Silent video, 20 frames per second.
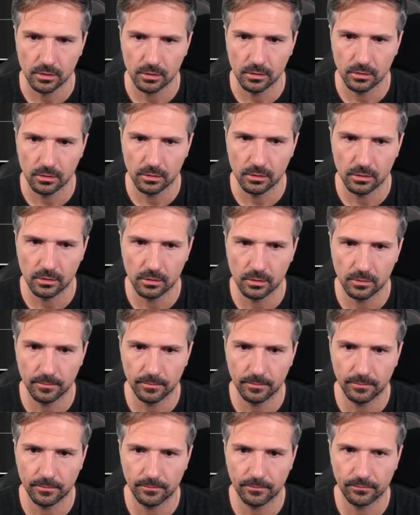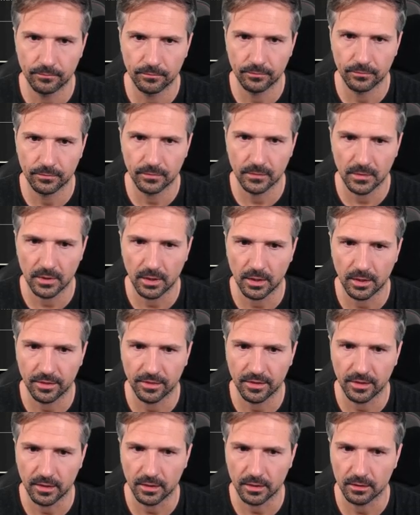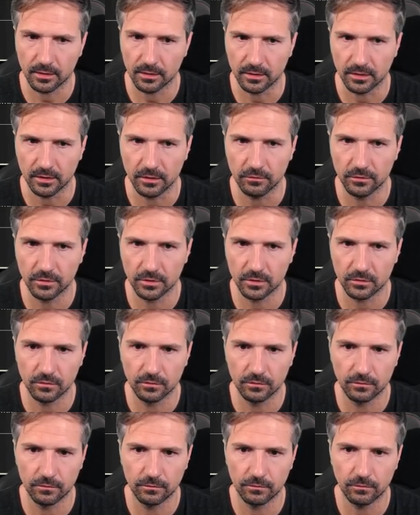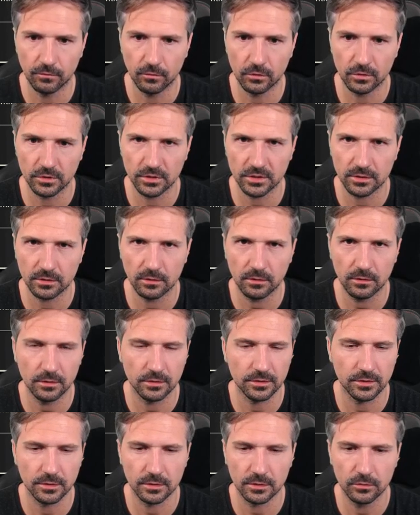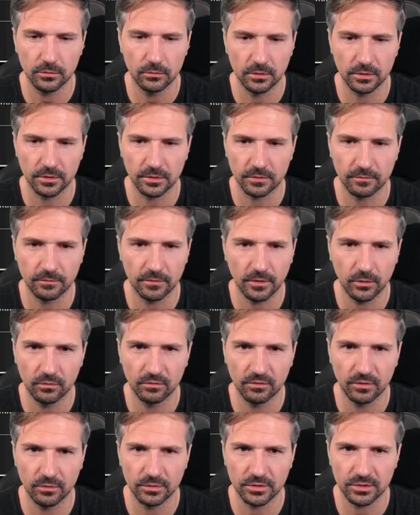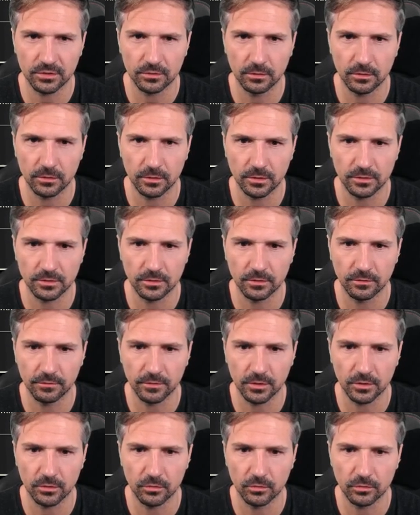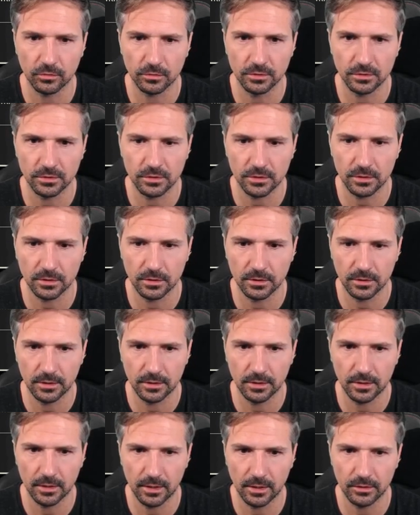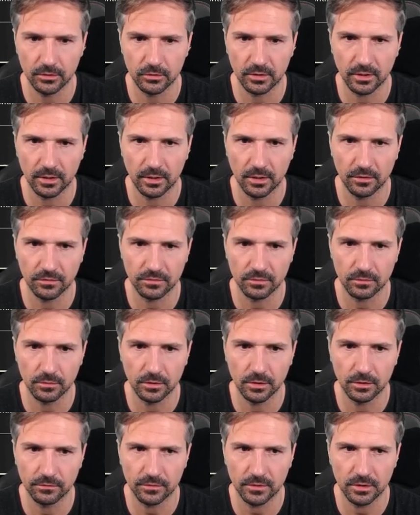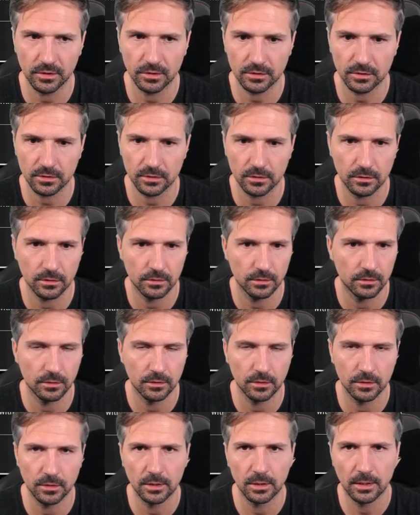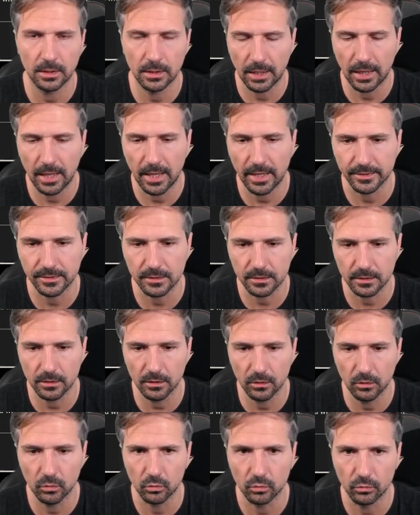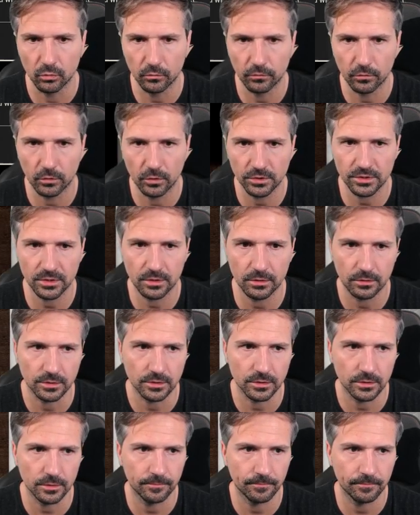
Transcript: I think I give it 4 stars. It's cool. It's very strong in Soviet tokens. And you can have 3 of these. Let's go. 4 stars.